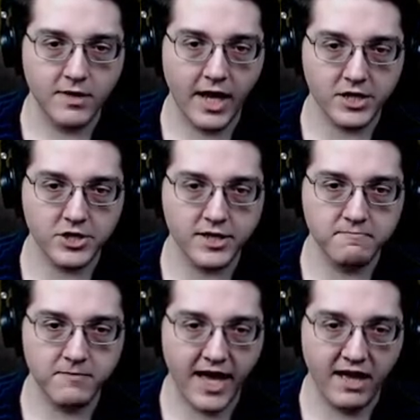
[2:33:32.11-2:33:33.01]
actually
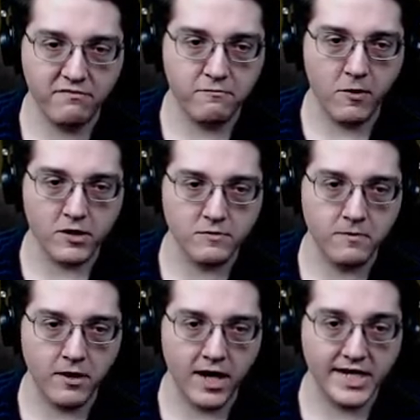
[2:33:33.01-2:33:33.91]
have water
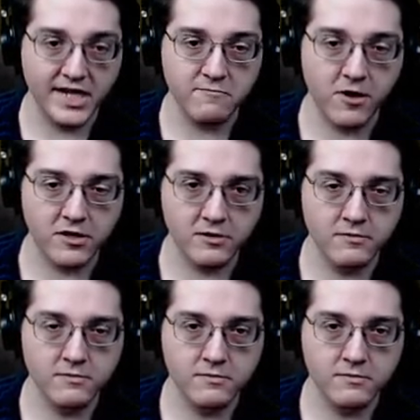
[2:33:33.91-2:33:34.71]
where I need water